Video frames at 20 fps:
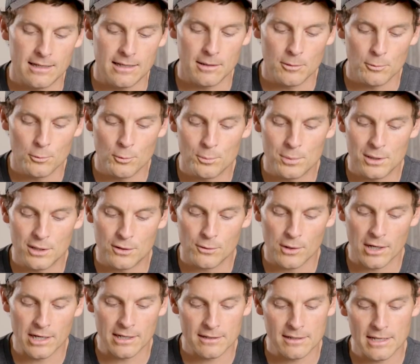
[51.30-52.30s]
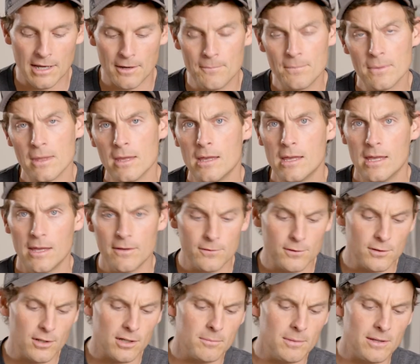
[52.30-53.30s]
it will be great. Now, if you're
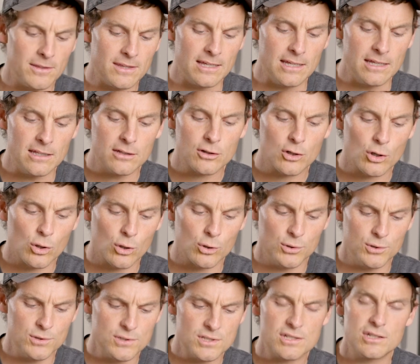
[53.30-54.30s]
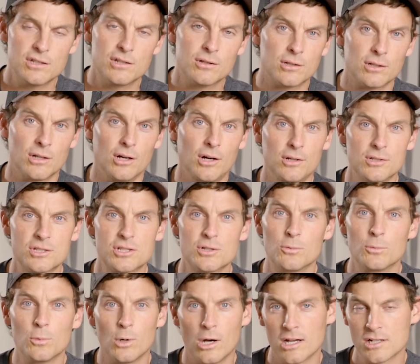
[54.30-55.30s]
talking about the internals, you can also
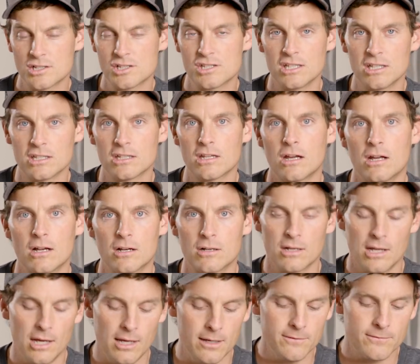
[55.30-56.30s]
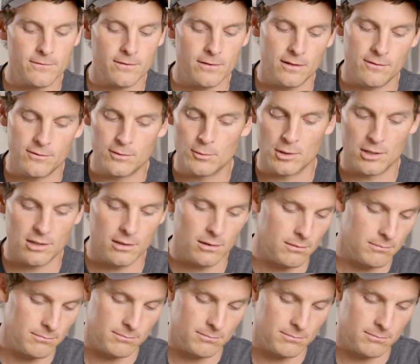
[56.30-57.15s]
wash the entire knife. If you want to